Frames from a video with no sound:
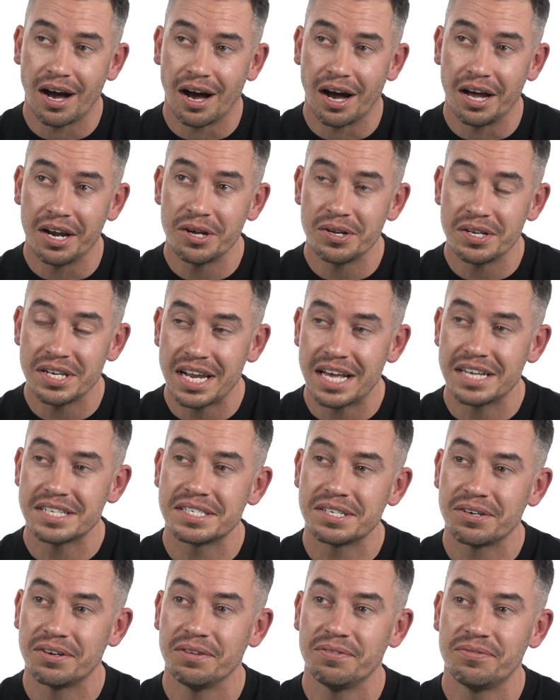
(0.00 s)
I don't
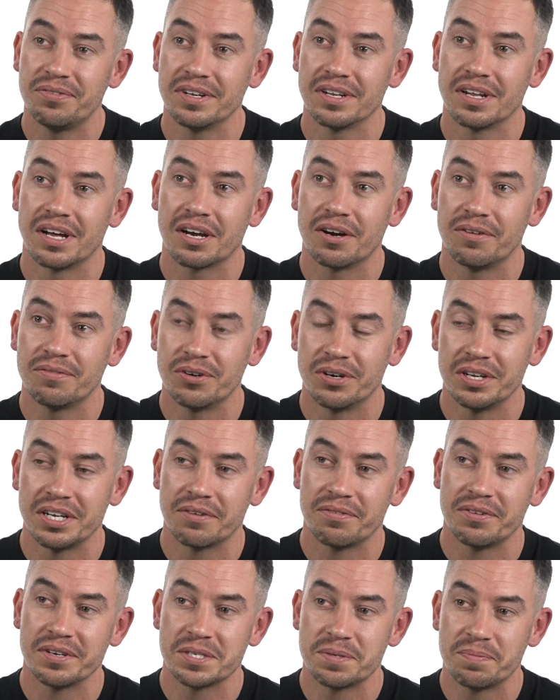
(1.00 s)
necessarily feel like I've got
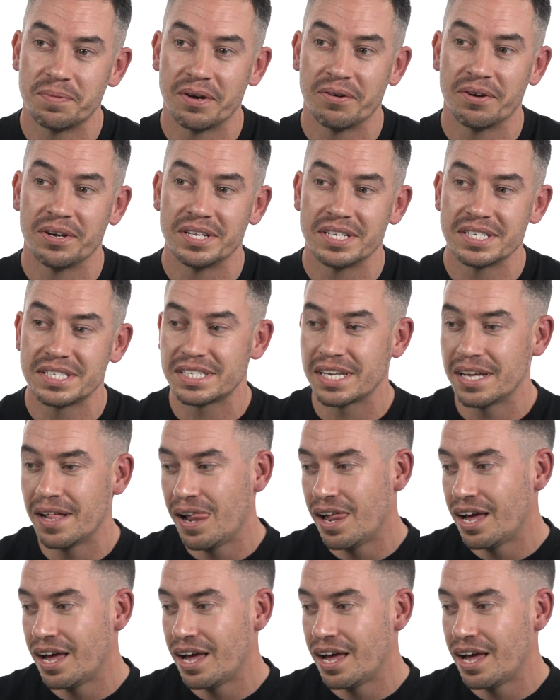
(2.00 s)
enough experience